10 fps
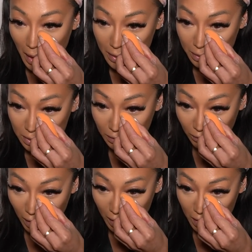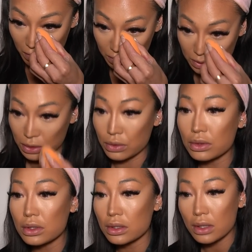I know it's very old
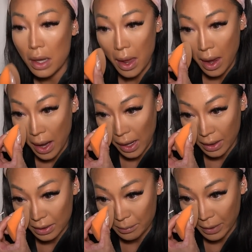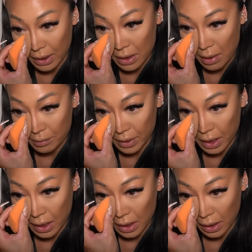school, and it might not
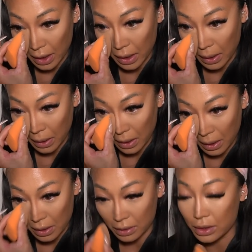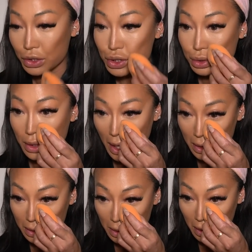be, like, the
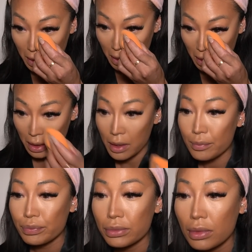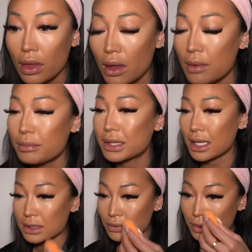trend, but
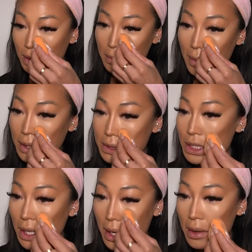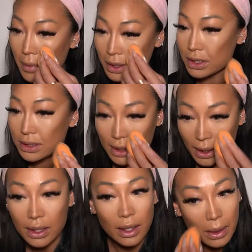that's really my jam. I just
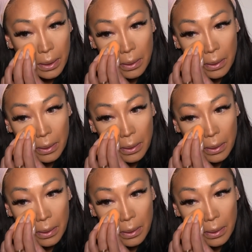like it.